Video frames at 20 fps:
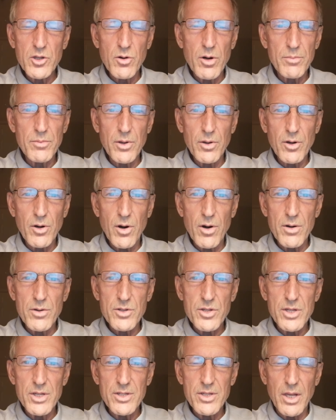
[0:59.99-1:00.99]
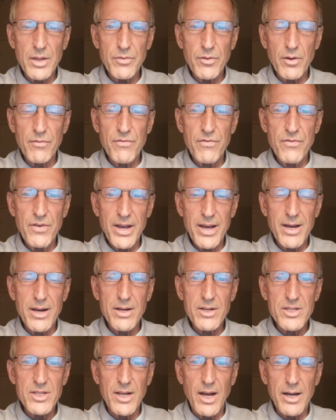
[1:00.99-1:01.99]
cryptocurrencies that the Fed
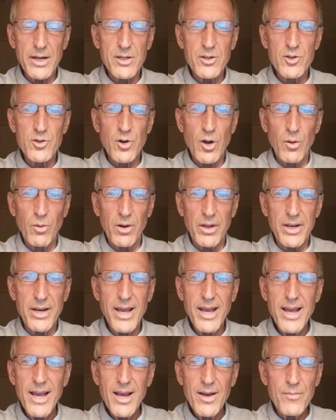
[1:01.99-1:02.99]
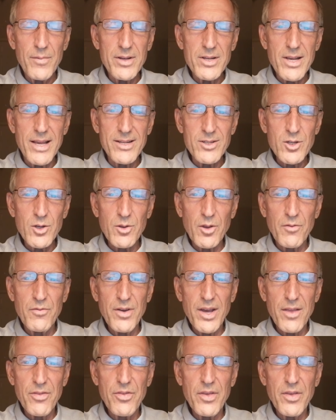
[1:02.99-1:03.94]
is not controlling. So the Fed